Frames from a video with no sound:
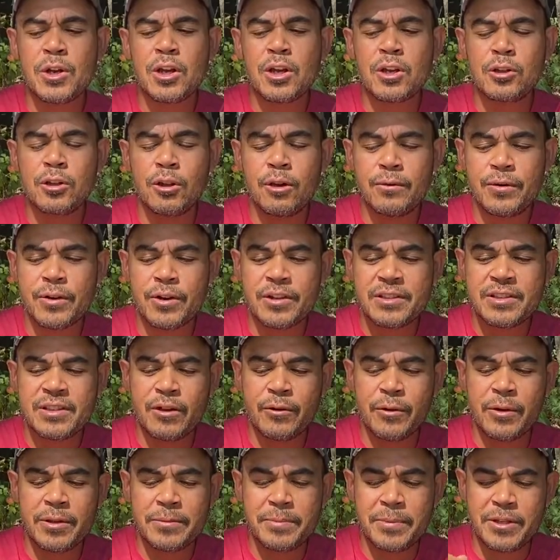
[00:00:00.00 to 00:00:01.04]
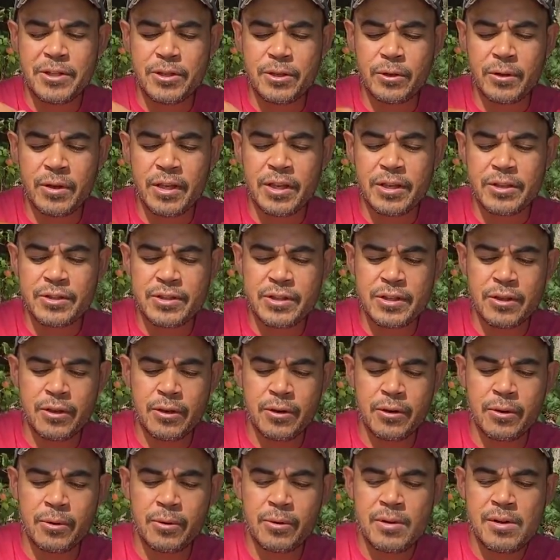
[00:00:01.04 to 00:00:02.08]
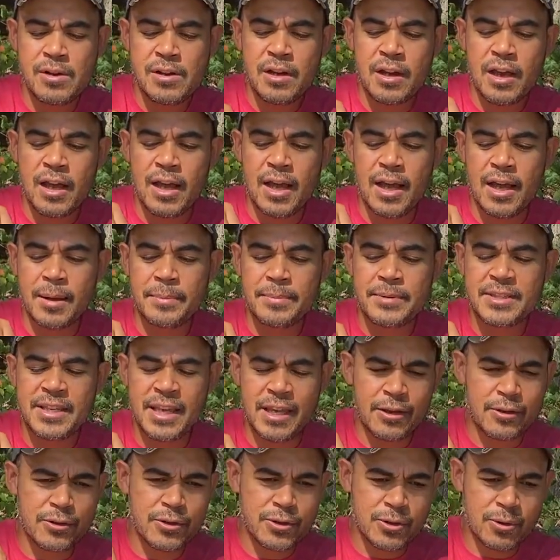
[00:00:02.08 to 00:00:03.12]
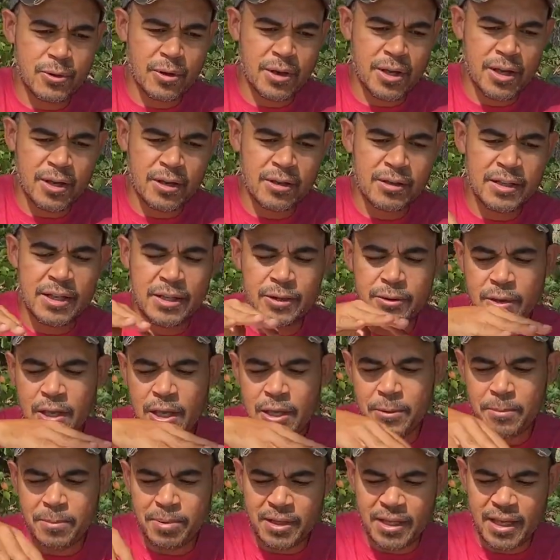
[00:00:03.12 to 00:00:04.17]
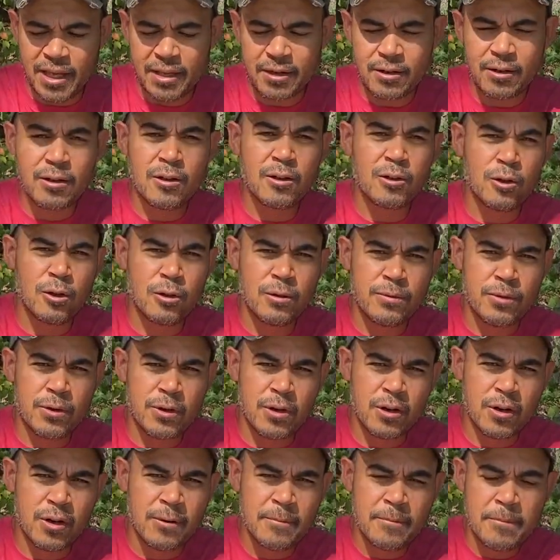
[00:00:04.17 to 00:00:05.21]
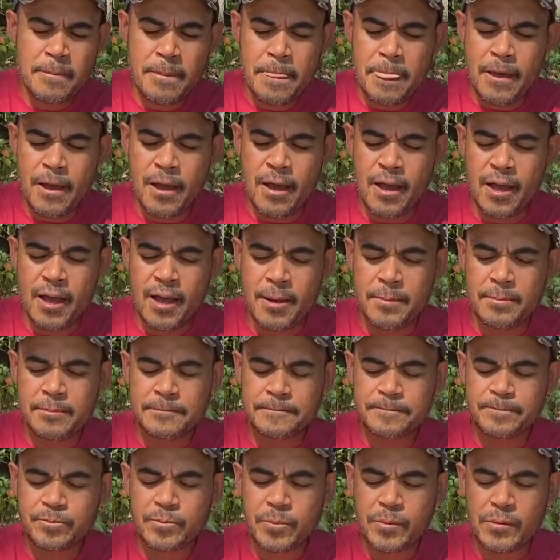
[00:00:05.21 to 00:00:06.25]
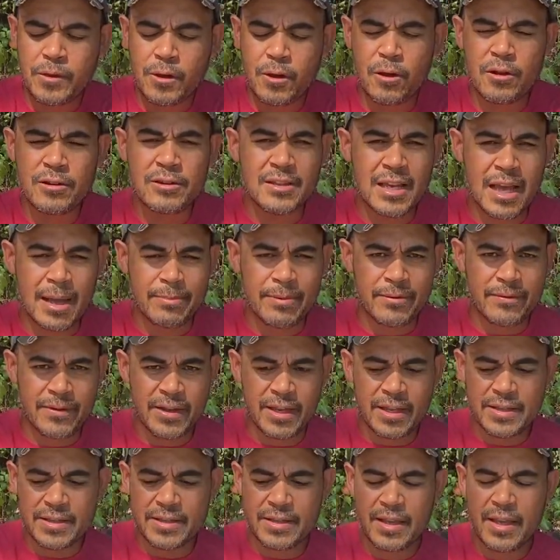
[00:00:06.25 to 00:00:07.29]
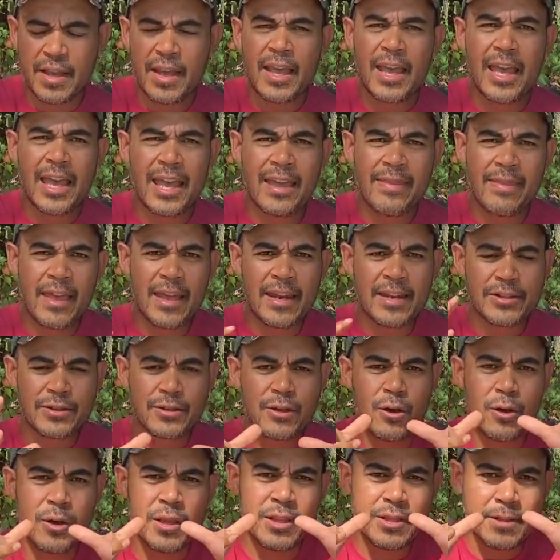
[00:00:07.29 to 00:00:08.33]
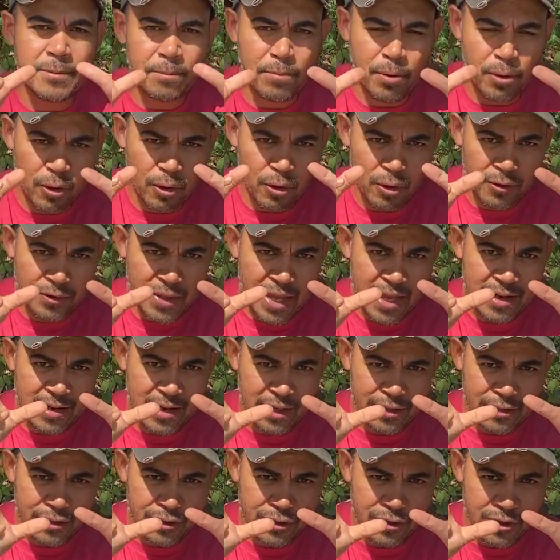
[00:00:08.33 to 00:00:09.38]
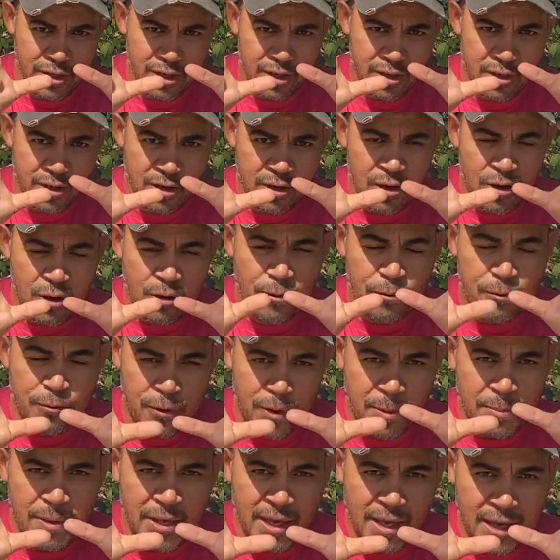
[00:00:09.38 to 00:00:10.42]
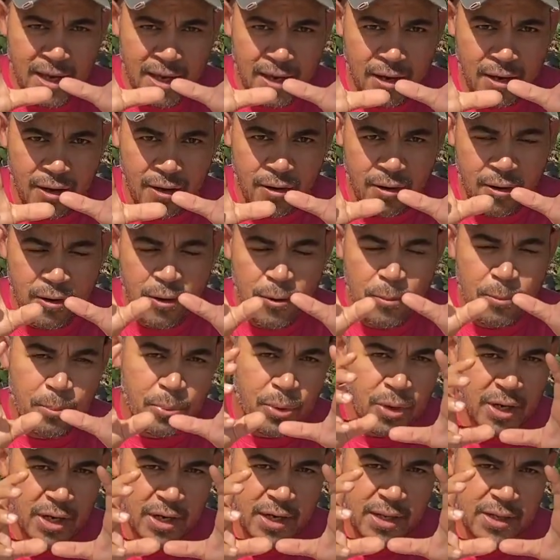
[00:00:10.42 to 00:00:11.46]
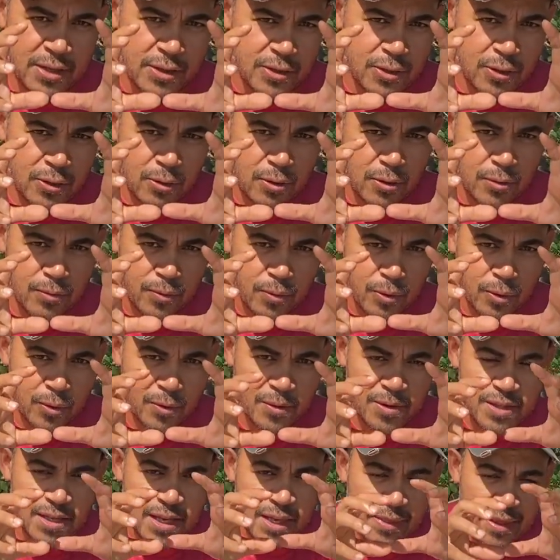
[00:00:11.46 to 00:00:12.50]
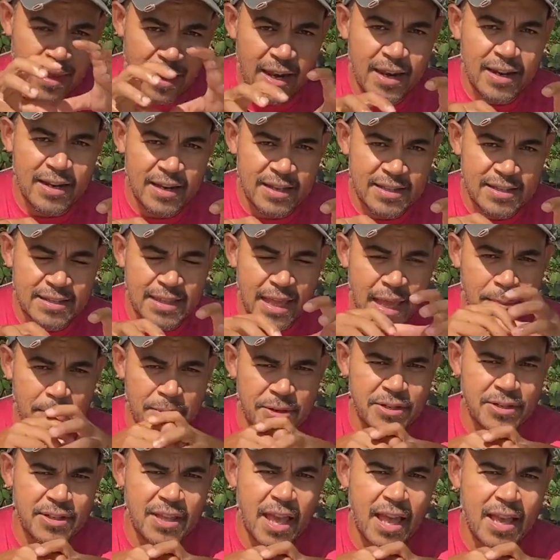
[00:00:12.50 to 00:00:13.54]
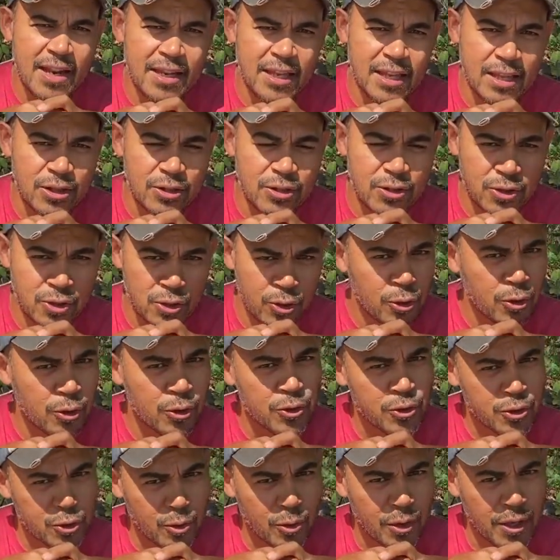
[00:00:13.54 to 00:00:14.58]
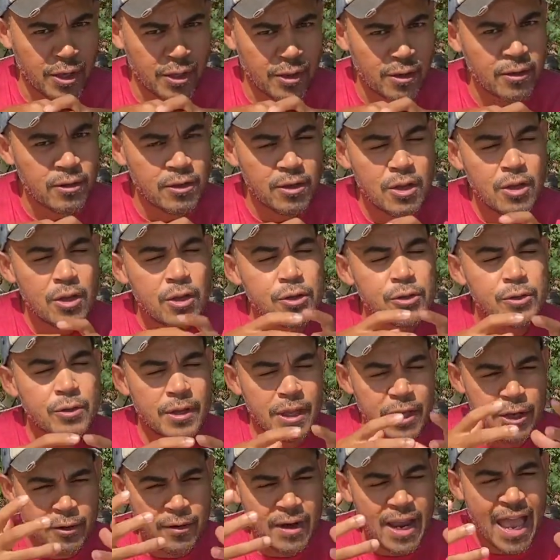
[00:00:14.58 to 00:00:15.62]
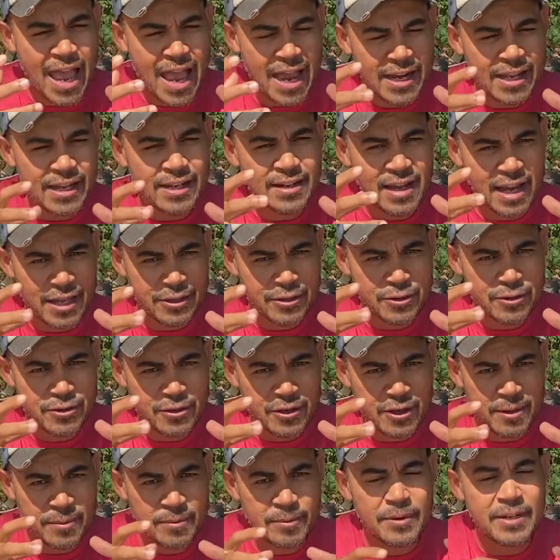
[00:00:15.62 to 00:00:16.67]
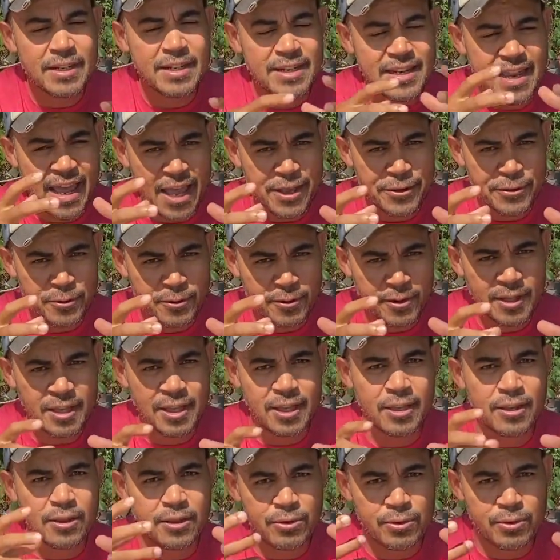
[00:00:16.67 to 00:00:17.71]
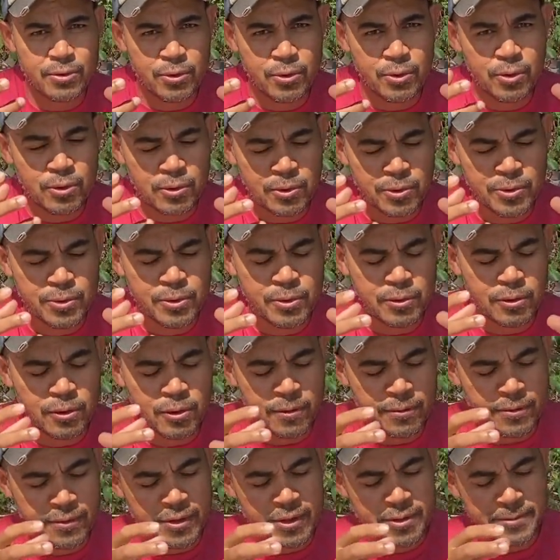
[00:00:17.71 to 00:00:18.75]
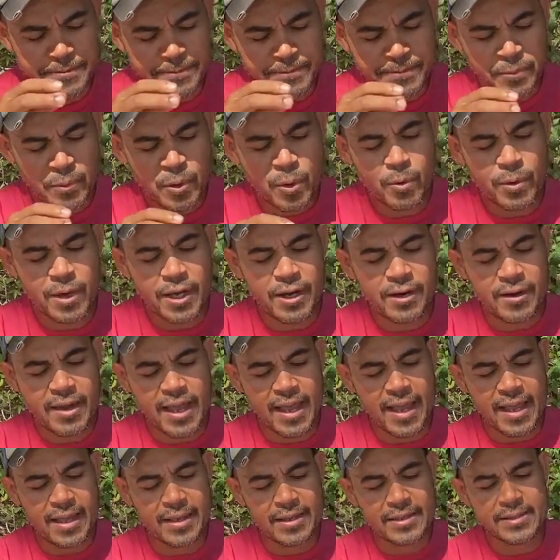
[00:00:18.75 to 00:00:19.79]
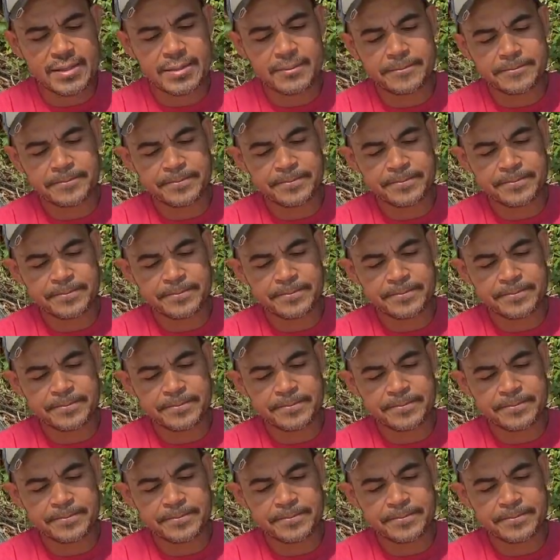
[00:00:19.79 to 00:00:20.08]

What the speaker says: clover is going to be doing is you take your soil and you plant clover on top of it, and then it's going to pull that nitrogen from the air, put it into the roots, and then establish that into your soil. So then you're adding nitrogen naturally through clover. Whereas